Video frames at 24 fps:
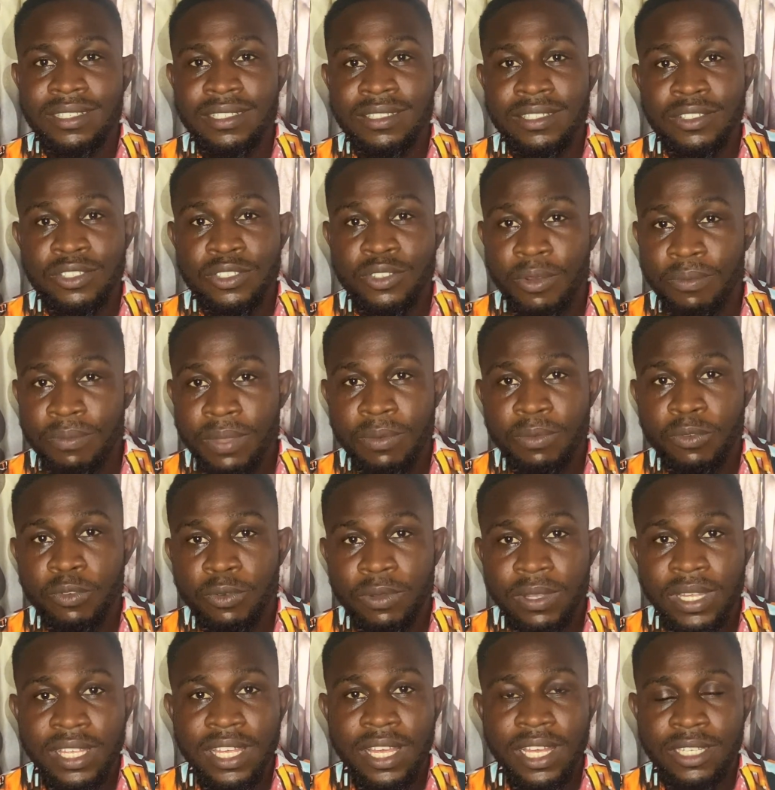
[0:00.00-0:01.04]
some people
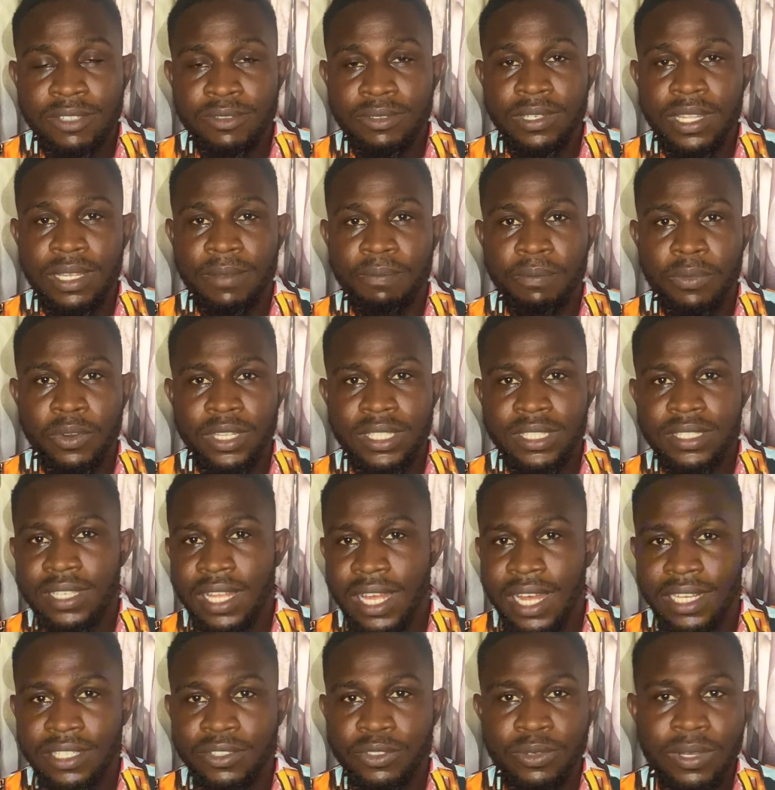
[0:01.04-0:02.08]
will get to the point
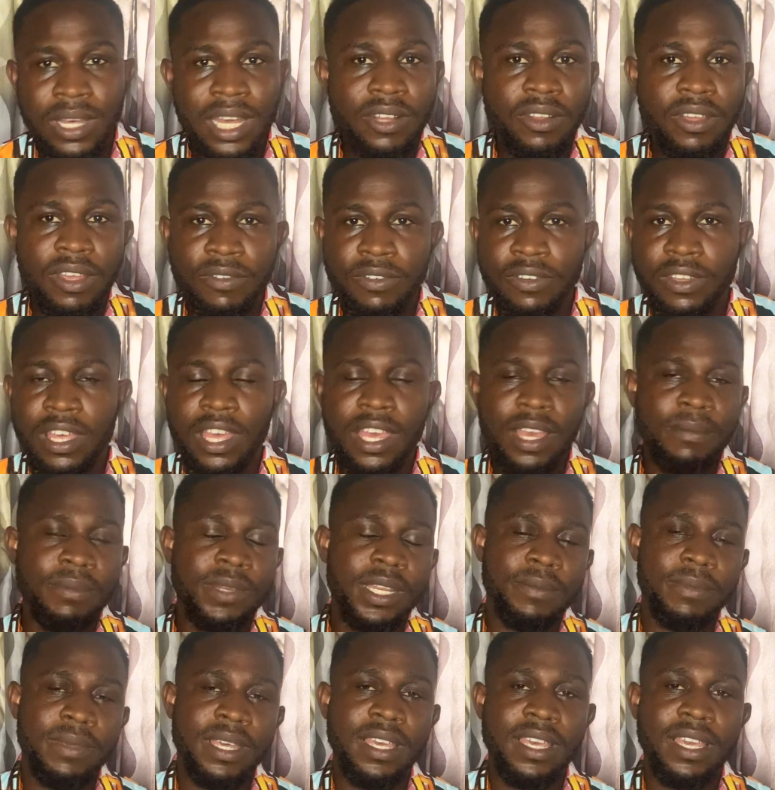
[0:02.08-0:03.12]
that you cannot even help
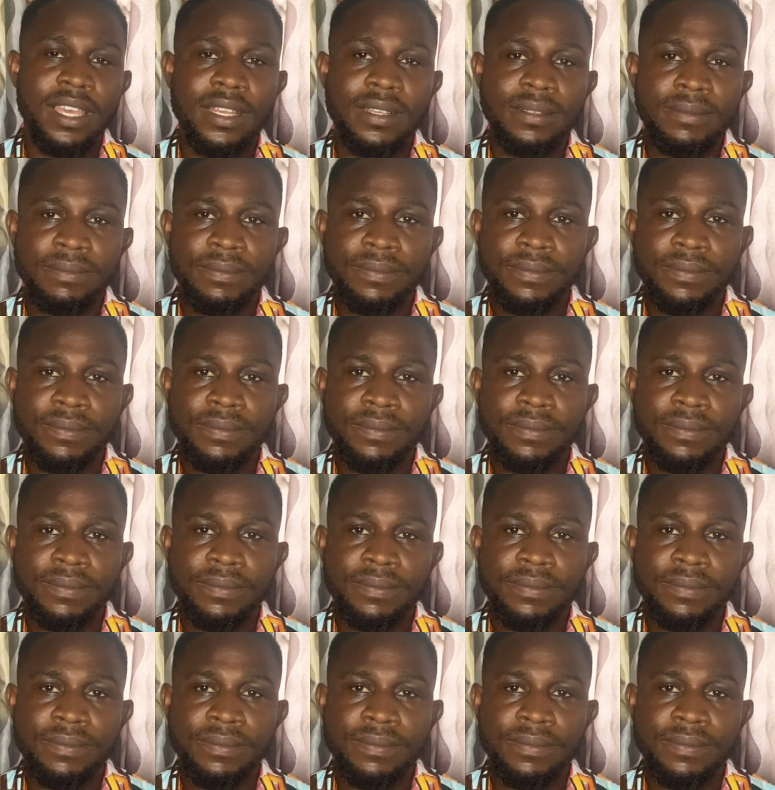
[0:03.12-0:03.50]
them again.